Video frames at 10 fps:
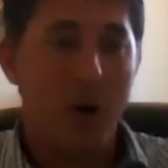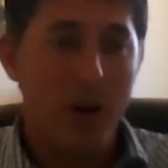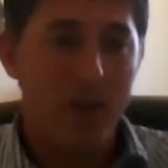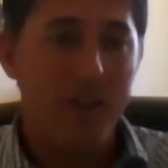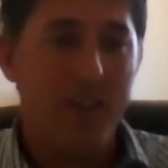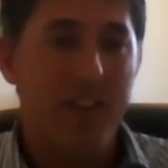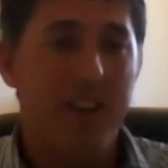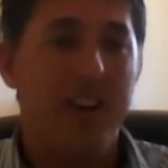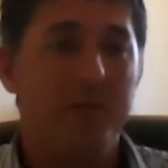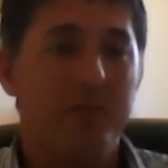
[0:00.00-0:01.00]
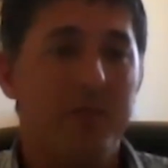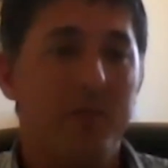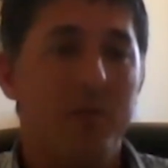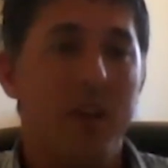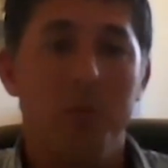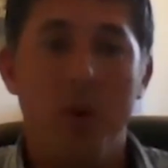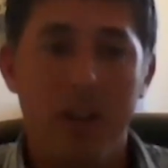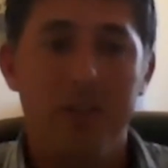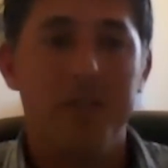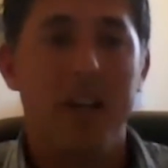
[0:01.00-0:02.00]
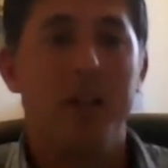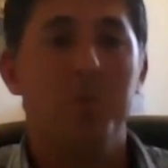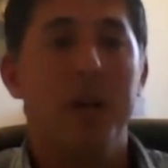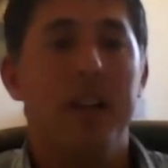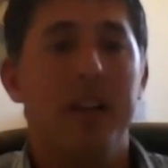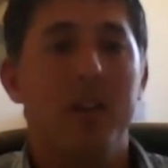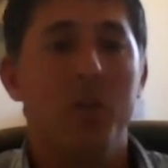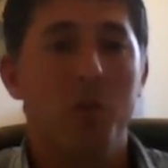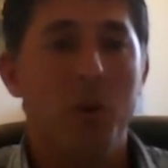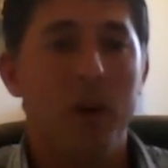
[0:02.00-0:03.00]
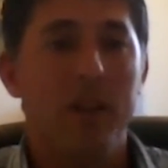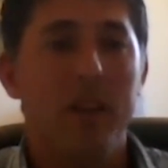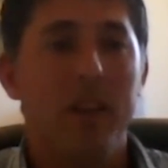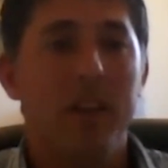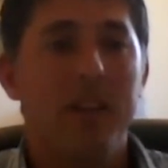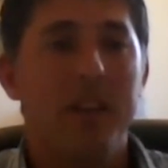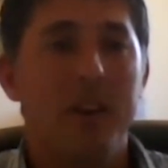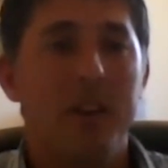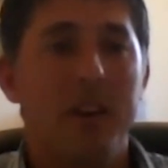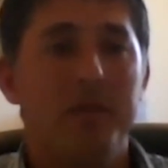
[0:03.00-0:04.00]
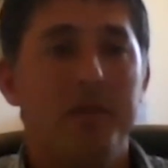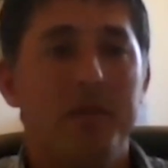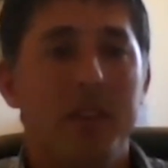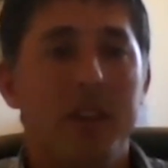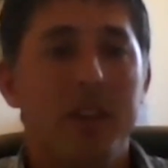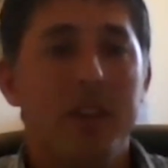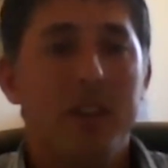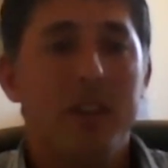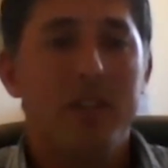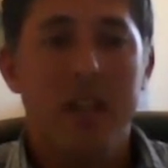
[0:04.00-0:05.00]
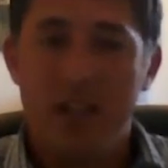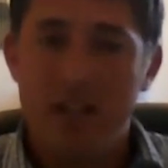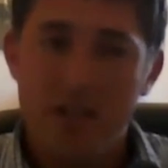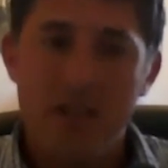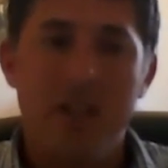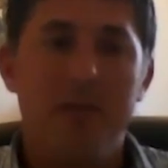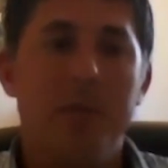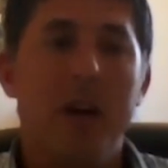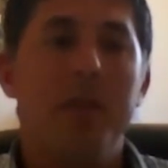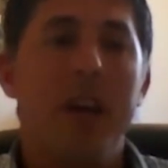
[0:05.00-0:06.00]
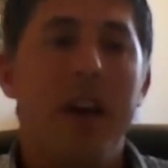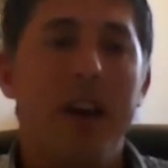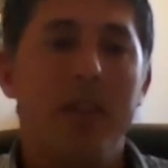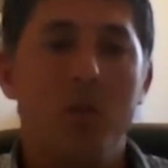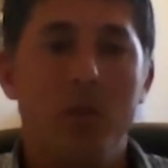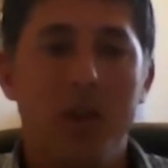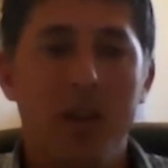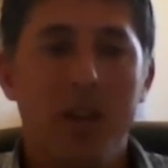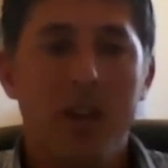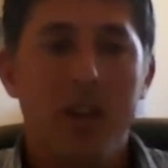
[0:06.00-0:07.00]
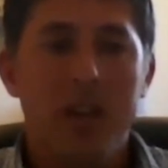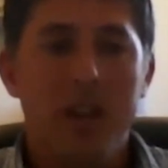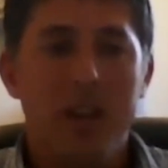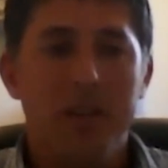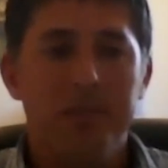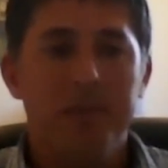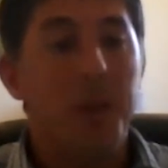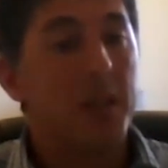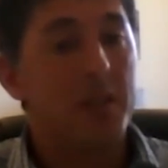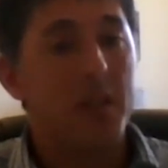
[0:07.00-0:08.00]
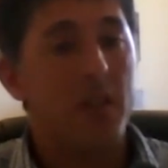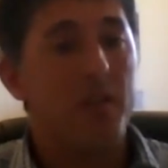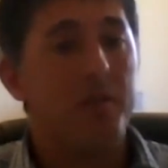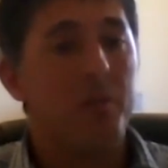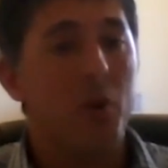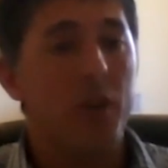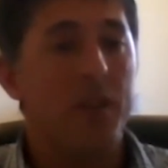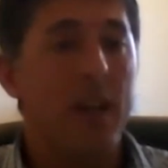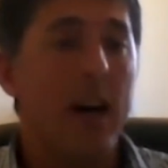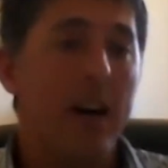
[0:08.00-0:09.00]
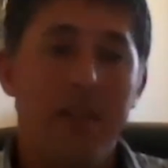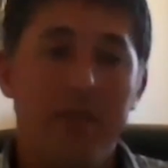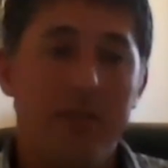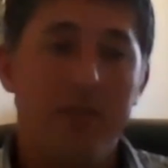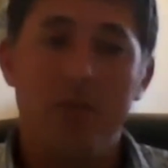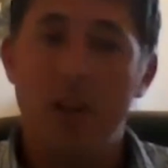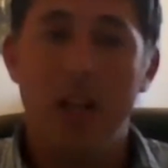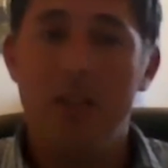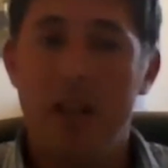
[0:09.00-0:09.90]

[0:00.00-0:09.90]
boat and what they've done about it, or what, they've challenges they've maybe had, or things that have worked out really,